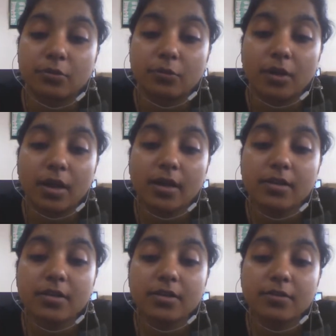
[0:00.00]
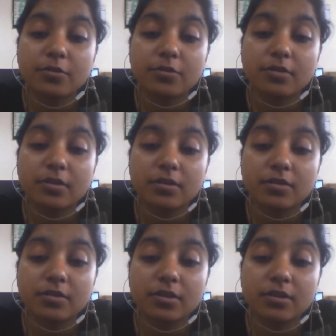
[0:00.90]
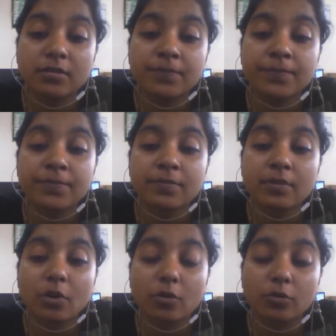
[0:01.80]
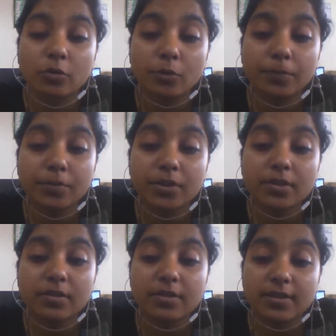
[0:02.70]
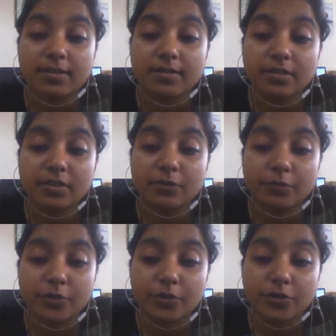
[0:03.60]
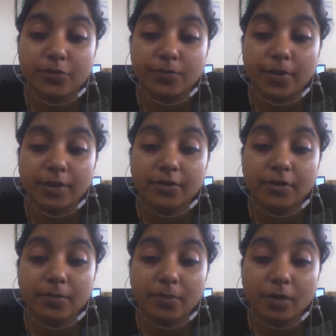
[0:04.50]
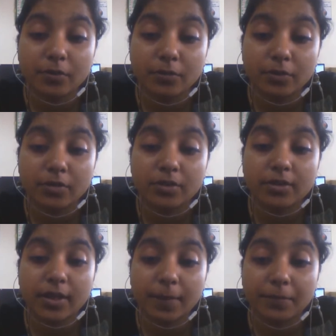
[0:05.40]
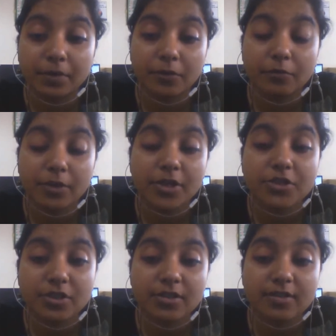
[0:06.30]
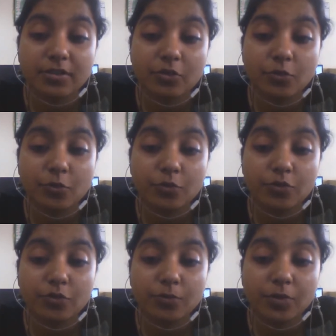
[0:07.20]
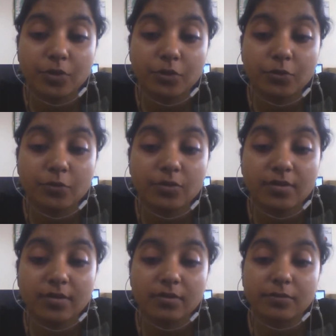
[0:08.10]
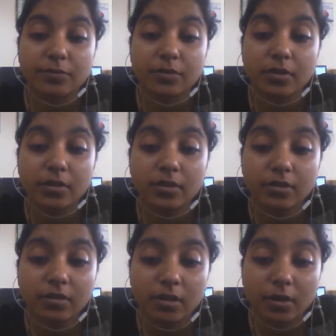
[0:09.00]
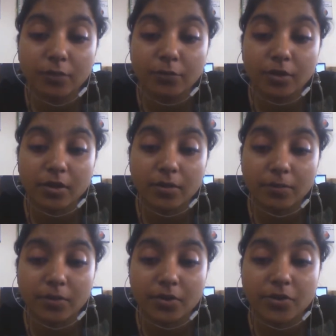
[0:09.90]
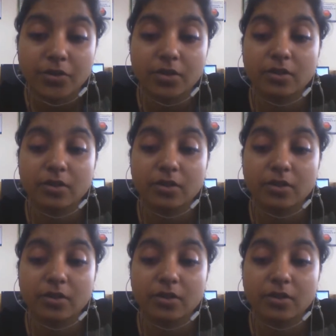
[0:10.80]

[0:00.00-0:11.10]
Highly dissociating orthoptic test in which battery-powered camera flash is used to produce a vertical after image in